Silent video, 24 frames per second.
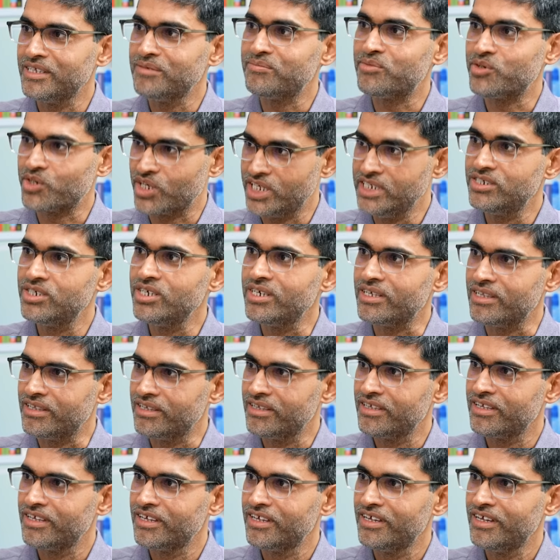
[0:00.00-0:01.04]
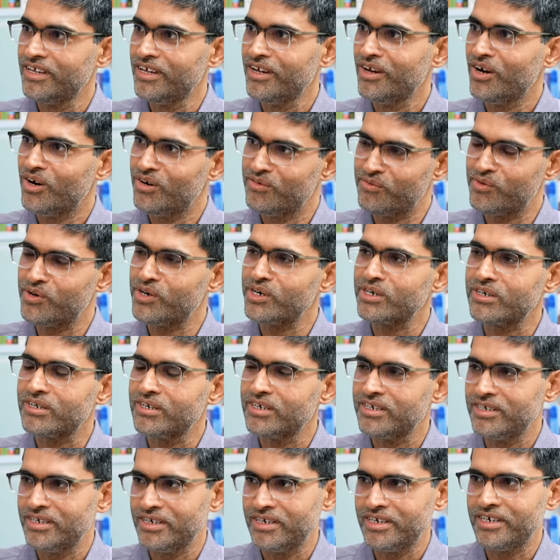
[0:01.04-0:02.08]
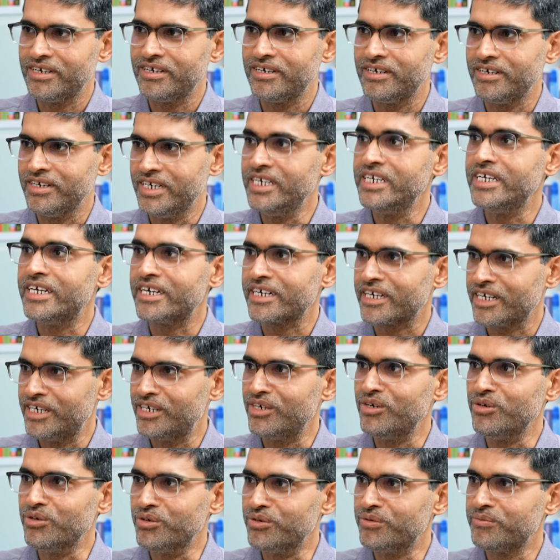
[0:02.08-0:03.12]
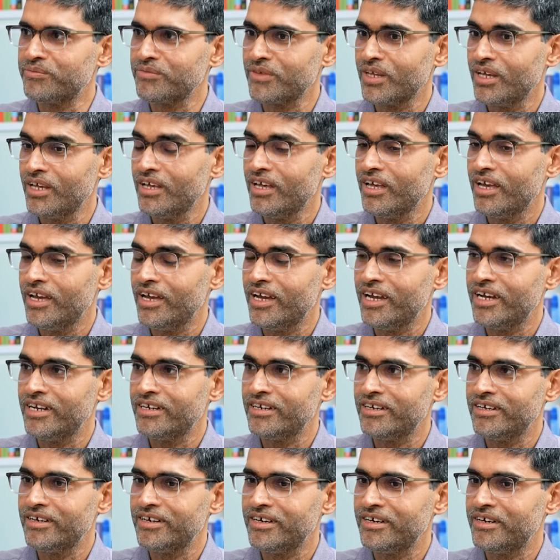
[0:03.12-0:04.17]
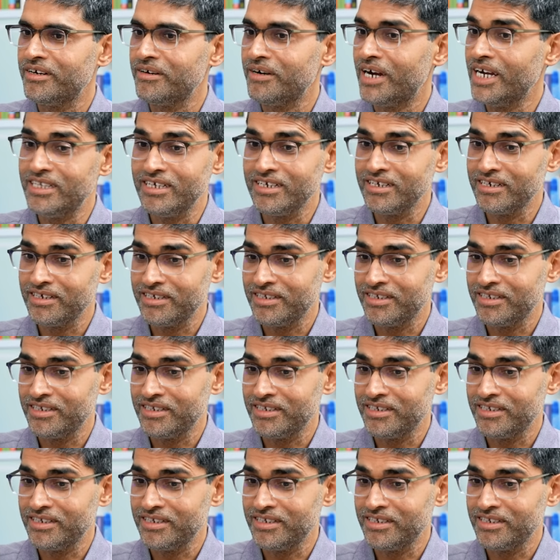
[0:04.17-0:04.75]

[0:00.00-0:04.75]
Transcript: the potential yeah. of what uh, India can do, and uh, I think